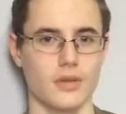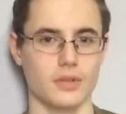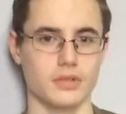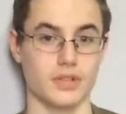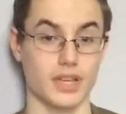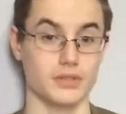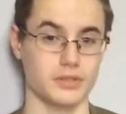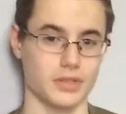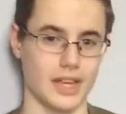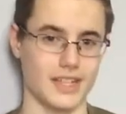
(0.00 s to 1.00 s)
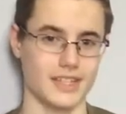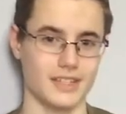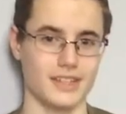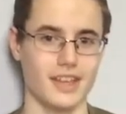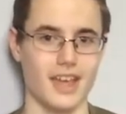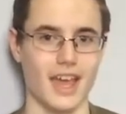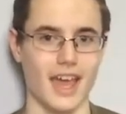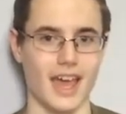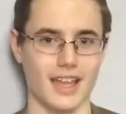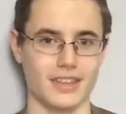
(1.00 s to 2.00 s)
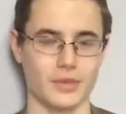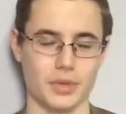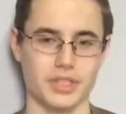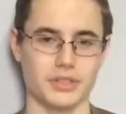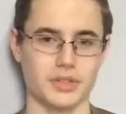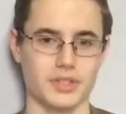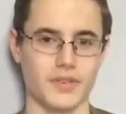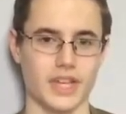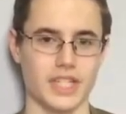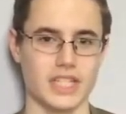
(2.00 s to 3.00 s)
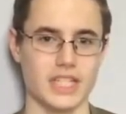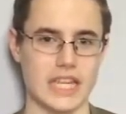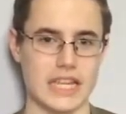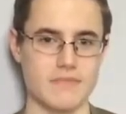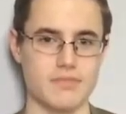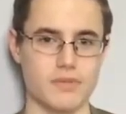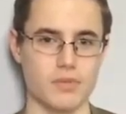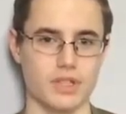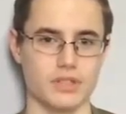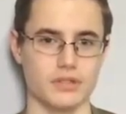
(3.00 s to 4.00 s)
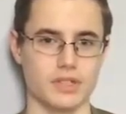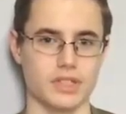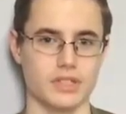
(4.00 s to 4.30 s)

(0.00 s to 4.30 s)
which we'll get onto later, and the whistle is a very deep whistle.